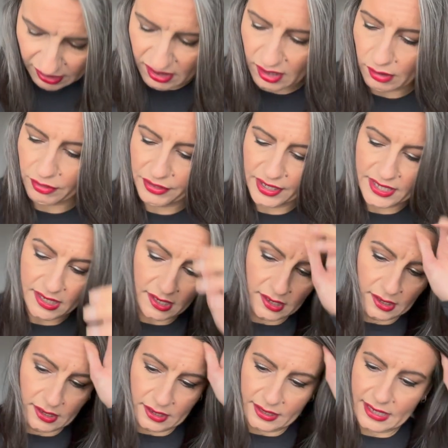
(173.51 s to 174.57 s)
Oh, this.
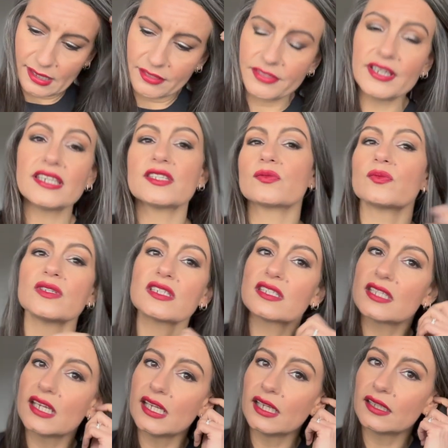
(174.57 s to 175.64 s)
Now, this was
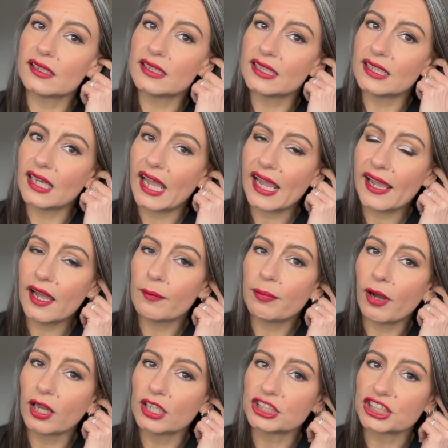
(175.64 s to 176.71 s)
the Hair
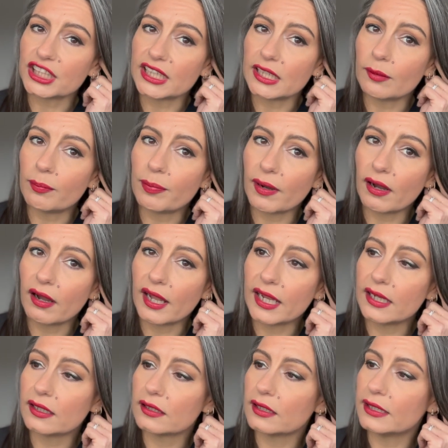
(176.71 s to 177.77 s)
Apology
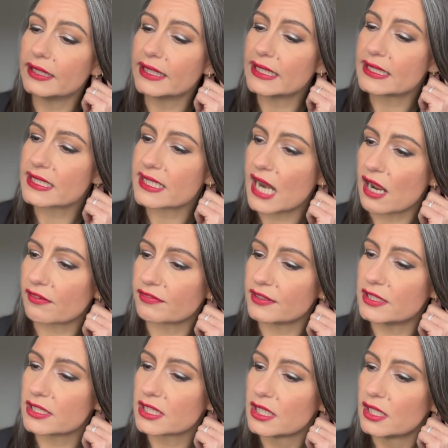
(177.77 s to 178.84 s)
by Lee
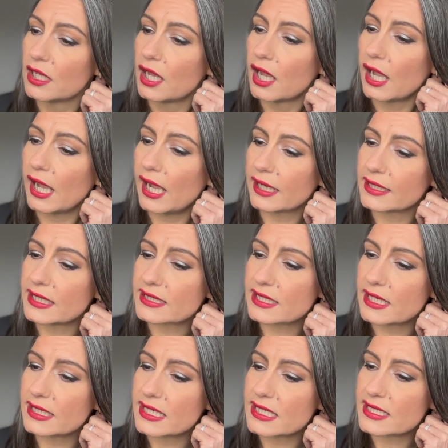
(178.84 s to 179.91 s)
Stafford. And it's
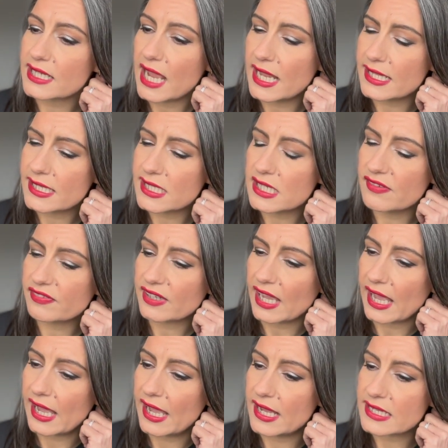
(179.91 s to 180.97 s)
an intensive care